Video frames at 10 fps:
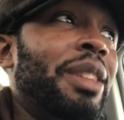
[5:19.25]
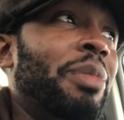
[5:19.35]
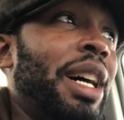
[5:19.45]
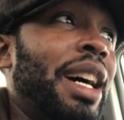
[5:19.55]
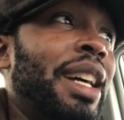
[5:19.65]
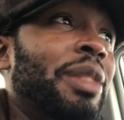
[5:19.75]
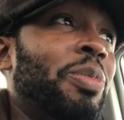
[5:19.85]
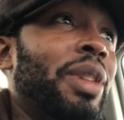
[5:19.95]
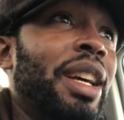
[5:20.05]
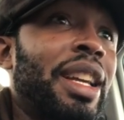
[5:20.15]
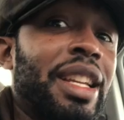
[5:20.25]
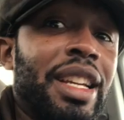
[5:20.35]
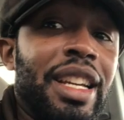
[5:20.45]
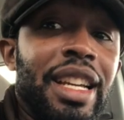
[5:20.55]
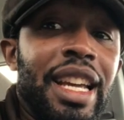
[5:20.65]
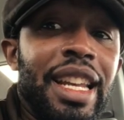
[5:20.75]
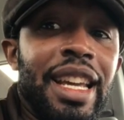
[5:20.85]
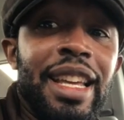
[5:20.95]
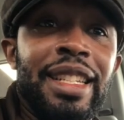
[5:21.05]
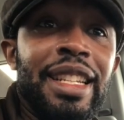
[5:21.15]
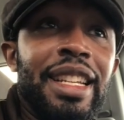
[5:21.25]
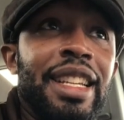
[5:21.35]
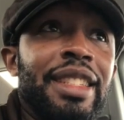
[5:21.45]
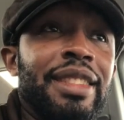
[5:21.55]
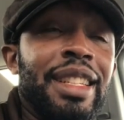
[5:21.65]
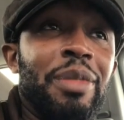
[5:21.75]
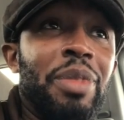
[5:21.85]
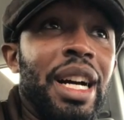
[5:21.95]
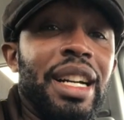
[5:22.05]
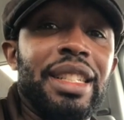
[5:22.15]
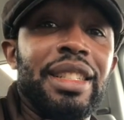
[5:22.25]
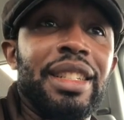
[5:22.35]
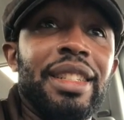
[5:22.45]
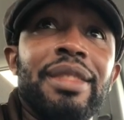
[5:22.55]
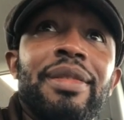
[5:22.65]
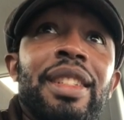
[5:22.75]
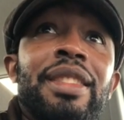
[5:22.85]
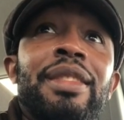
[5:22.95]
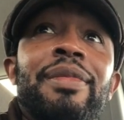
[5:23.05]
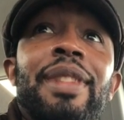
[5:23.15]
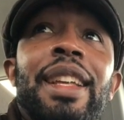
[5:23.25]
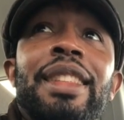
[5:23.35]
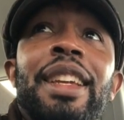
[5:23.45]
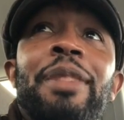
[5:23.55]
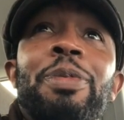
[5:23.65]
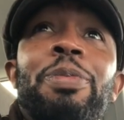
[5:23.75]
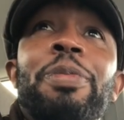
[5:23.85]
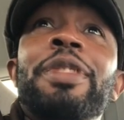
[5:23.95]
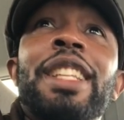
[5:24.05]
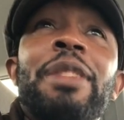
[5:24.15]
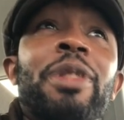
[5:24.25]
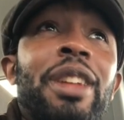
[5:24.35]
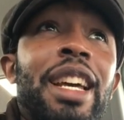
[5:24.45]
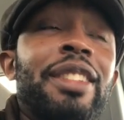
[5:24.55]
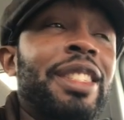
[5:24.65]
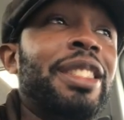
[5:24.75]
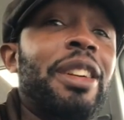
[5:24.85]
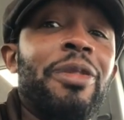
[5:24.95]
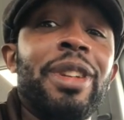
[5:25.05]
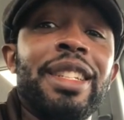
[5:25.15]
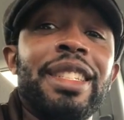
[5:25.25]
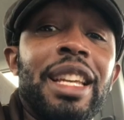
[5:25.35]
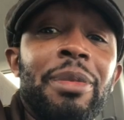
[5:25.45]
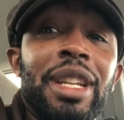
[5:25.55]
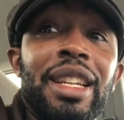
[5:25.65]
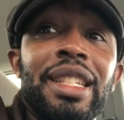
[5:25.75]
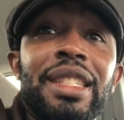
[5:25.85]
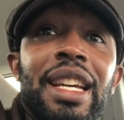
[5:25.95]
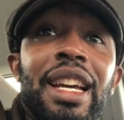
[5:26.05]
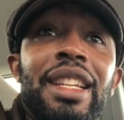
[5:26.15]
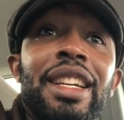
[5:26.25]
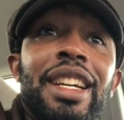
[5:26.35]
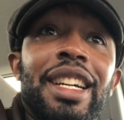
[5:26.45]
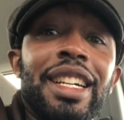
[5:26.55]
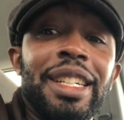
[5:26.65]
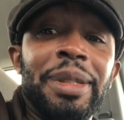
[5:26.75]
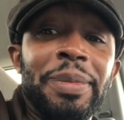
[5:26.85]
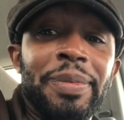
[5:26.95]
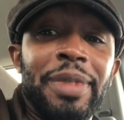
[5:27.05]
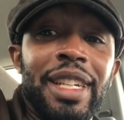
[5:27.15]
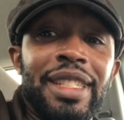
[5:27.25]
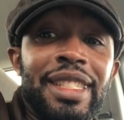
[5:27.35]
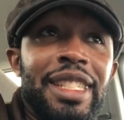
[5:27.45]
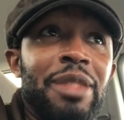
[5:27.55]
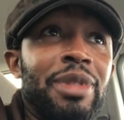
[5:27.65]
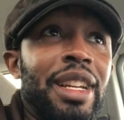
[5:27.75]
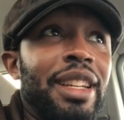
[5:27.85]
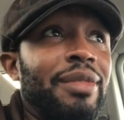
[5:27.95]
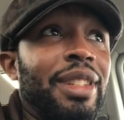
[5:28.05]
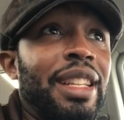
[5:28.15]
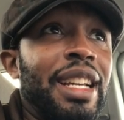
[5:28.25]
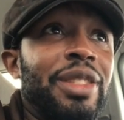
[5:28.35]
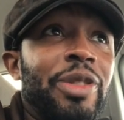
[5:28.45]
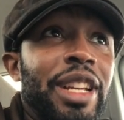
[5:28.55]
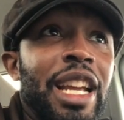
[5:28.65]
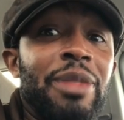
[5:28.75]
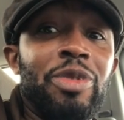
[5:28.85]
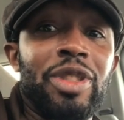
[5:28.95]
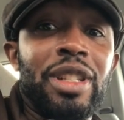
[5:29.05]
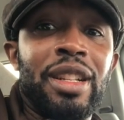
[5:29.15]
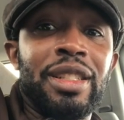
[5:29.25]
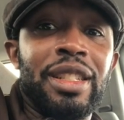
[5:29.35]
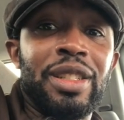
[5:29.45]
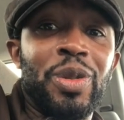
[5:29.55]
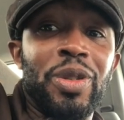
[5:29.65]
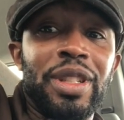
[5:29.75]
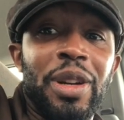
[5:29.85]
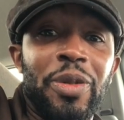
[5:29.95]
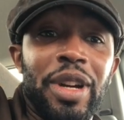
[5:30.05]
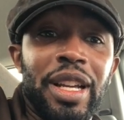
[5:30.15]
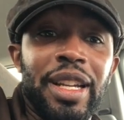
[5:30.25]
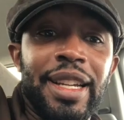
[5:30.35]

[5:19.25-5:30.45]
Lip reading: behind the play and heading it in the box. I think teams are going to have to start really scheming against that because it seems like the last three games Richarlison has scored that way.